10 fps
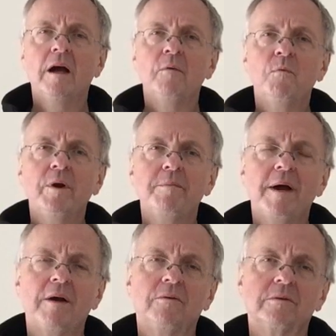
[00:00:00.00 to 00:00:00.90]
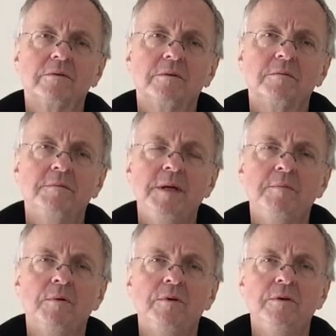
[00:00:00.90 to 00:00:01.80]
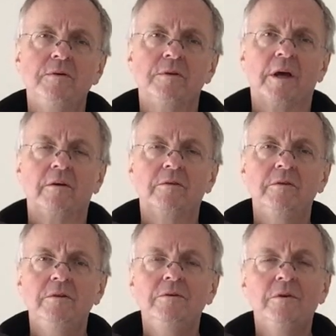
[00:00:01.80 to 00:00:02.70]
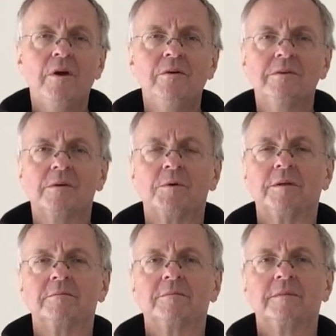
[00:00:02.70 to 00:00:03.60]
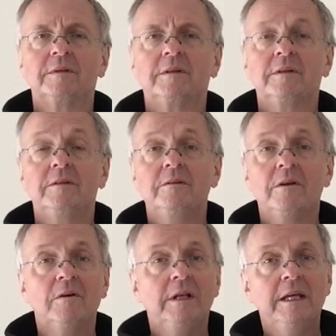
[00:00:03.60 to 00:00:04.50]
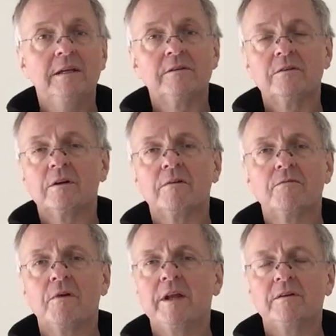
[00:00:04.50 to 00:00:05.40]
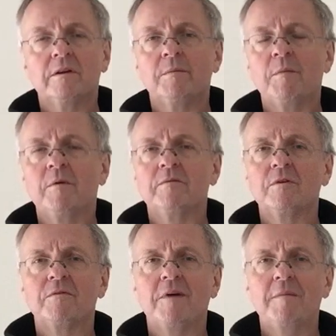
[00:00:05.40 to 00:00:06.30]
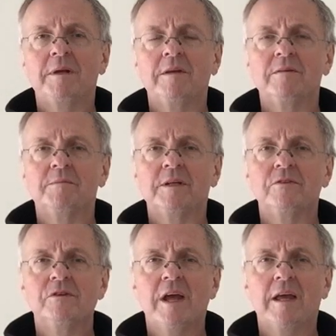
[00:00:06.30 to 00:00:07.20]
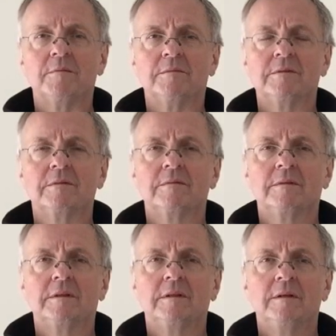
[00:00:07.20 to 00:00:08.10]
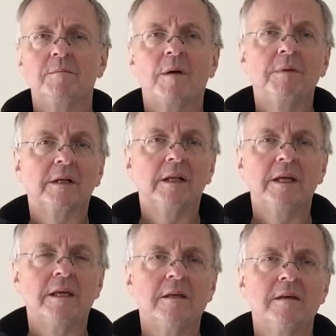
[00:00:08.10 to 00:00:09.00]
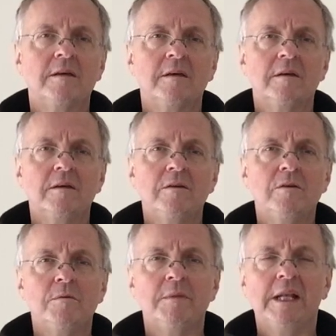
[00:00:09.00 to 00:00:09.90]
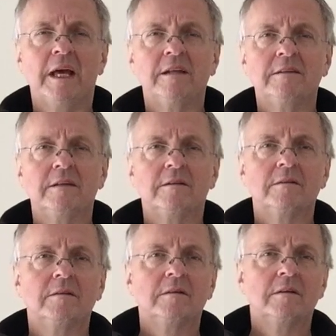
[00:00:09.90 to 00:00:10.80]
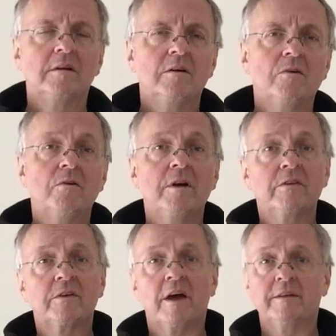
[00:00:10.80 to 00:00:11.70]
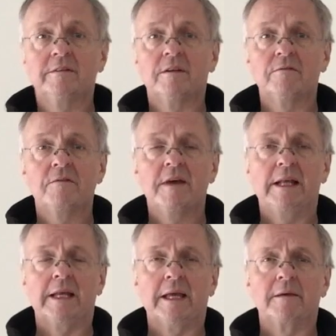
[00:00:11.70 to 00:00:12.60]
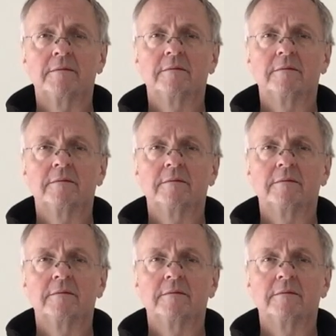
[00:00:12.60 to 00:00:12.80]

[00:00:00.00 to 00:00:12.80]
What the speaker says: And what about people you know? Do you know someone? You know a leader, you know a friend, you know a member of your family who's been shamed, publicly humiliated, criticized unfairly.